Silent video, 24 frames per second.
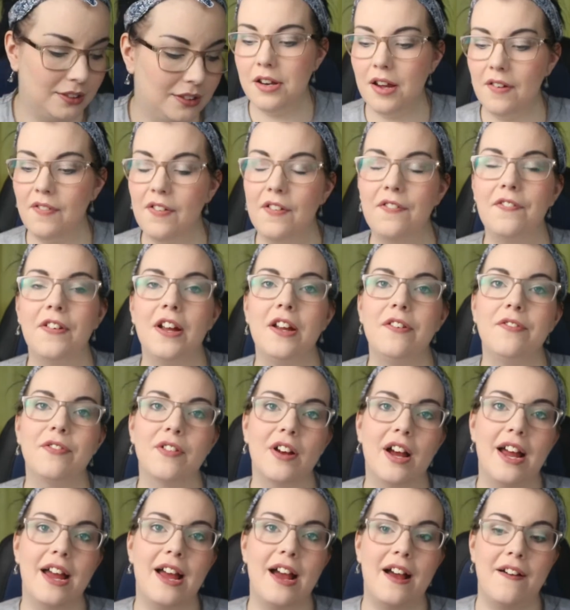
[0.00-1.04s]
Another favourite
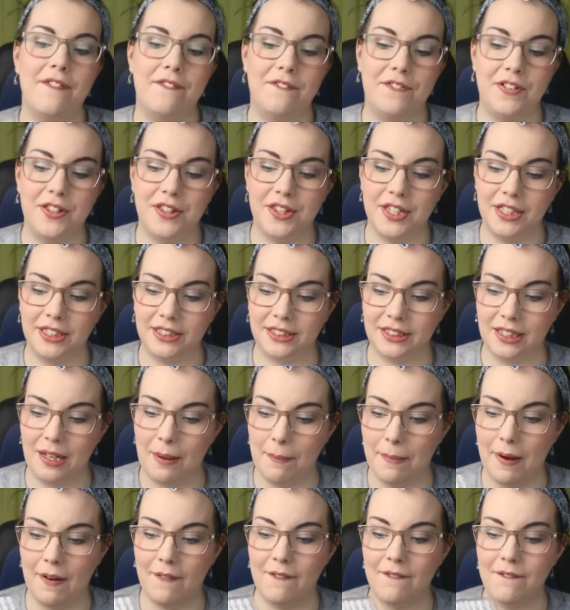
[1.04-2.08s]
I have for this
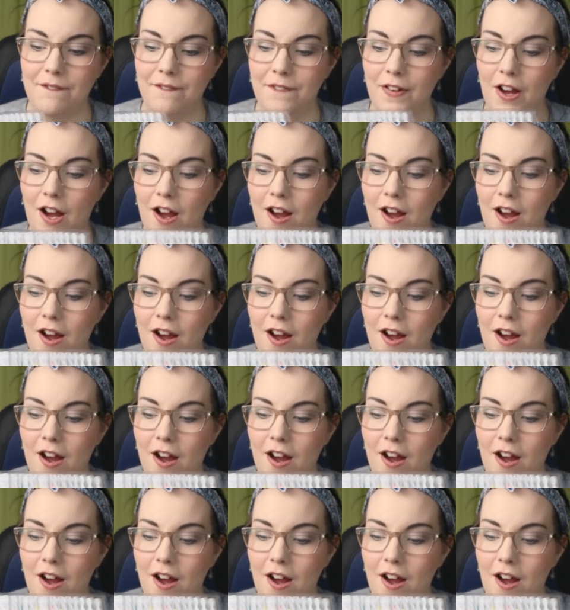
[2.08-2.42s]
month